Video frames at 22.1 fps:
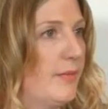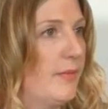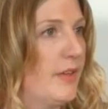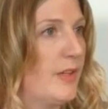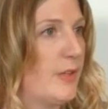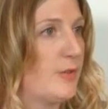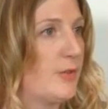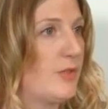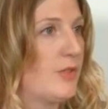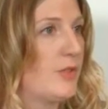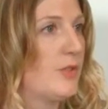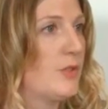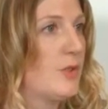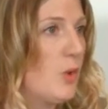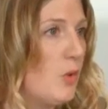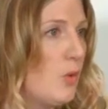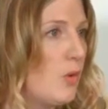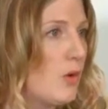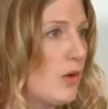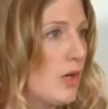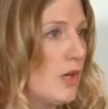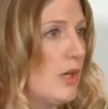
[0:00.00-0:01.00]
their
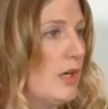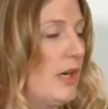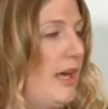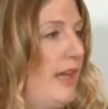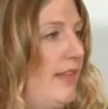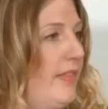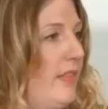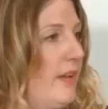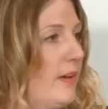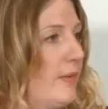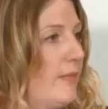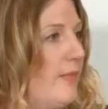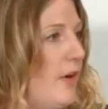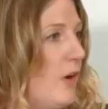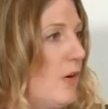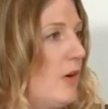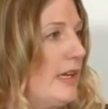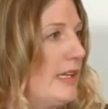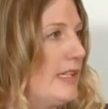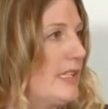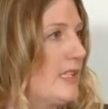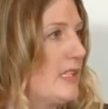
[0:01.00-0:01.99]
store and their
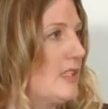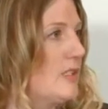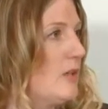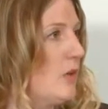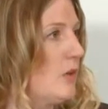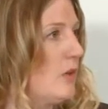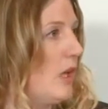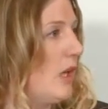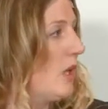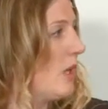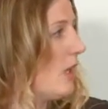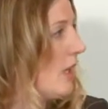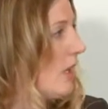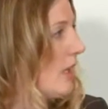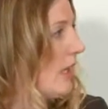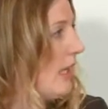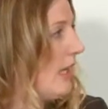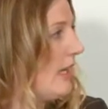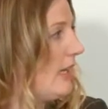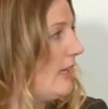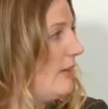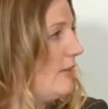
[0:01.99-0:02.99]
focus is no longer
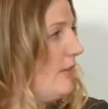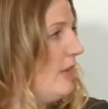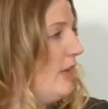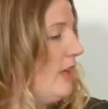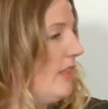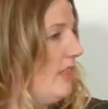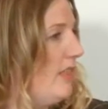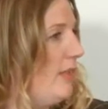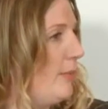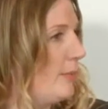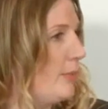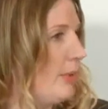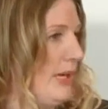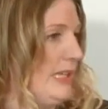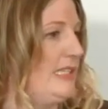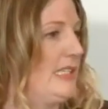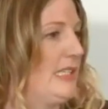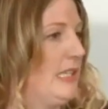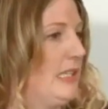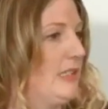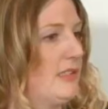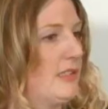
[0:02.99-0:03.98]
kind of the
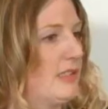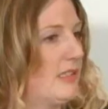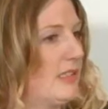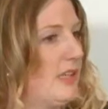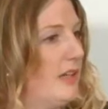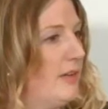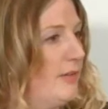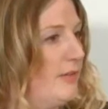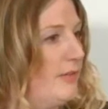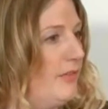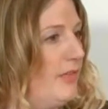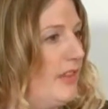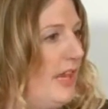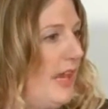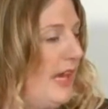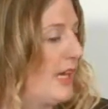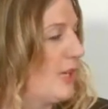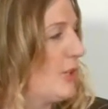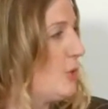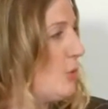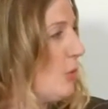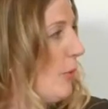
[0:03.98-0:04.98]
presence of the
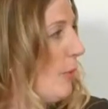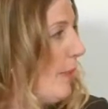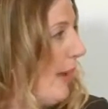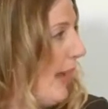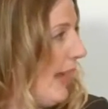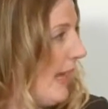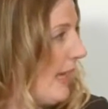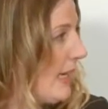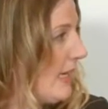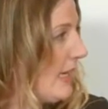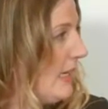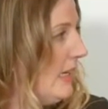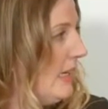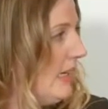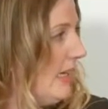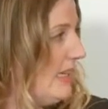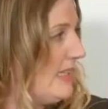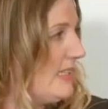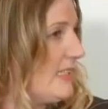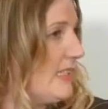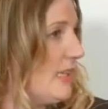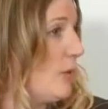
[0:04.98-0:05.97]
actual bank.
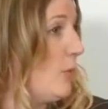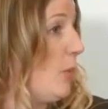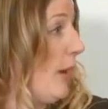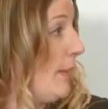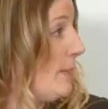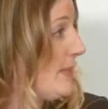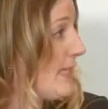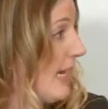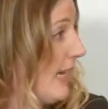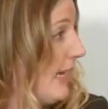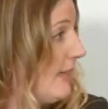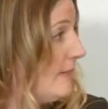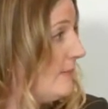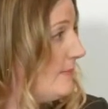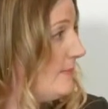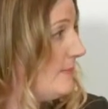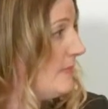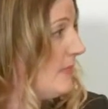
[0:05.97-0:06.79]
It's their website.